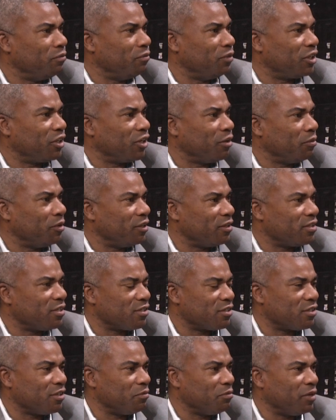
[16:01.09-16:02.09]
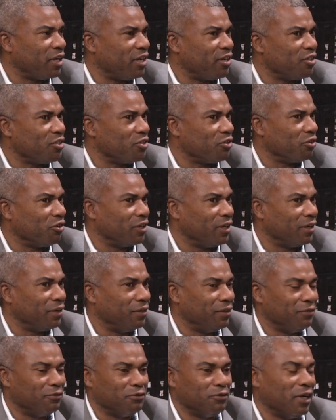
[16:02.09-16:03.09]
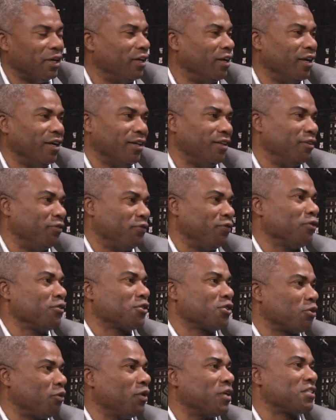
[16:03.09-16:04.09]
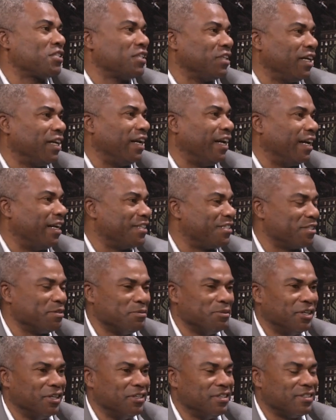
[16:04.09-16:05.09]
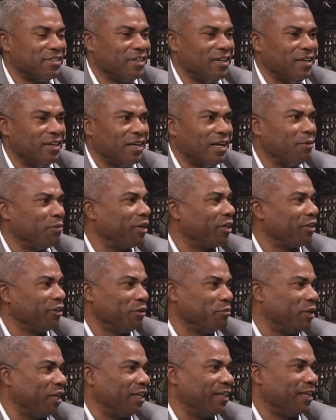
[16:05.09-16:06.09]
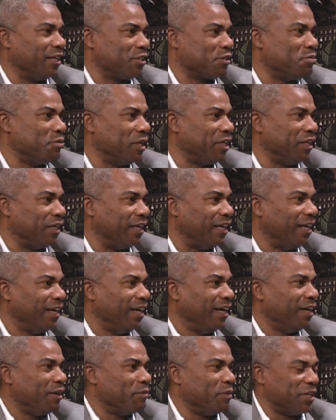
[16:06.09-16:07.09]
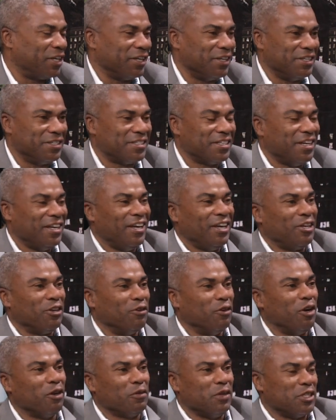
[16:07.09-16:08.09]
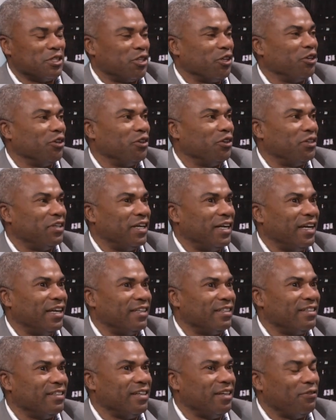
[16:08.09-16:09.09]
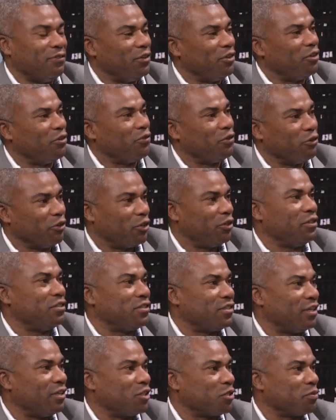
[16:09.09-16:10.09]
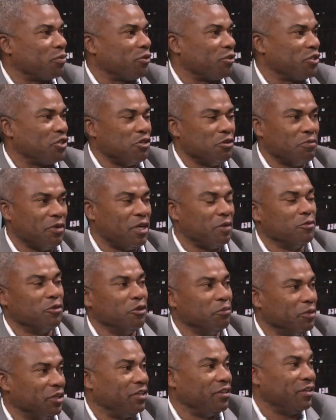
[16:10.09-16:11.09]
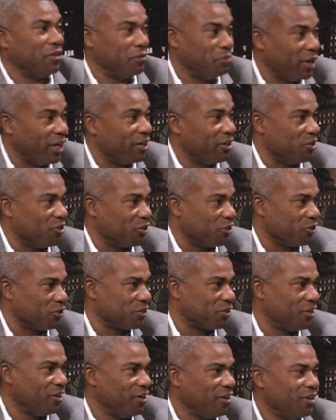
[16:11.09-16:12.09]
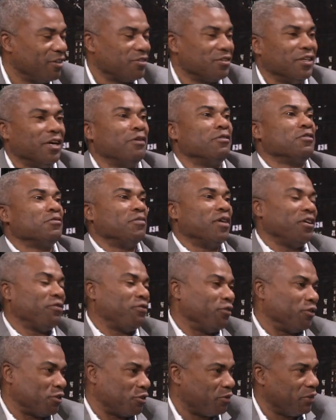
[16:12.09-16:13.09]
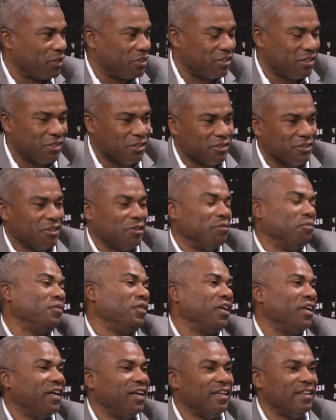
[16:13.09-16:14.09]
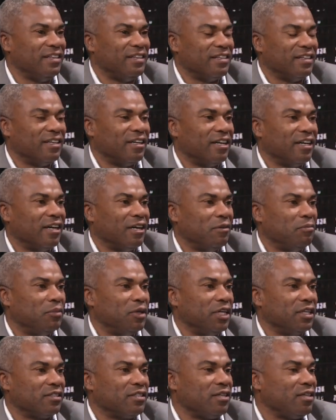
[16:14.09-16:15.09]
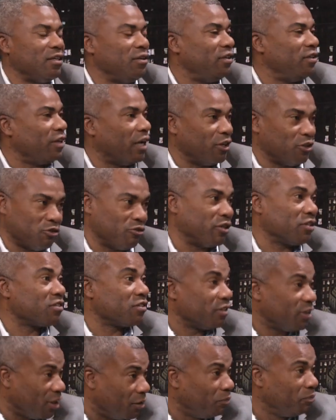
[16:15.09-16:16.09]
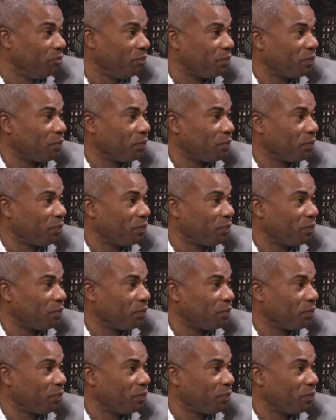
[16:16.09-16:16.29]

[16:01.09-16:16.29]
become an assistant manager? And the first question I asked him was, am I going to make less money? Because you always heard that if you're a good salesperson, you make more money than managers. So that was my first question to him. And but I trusted him.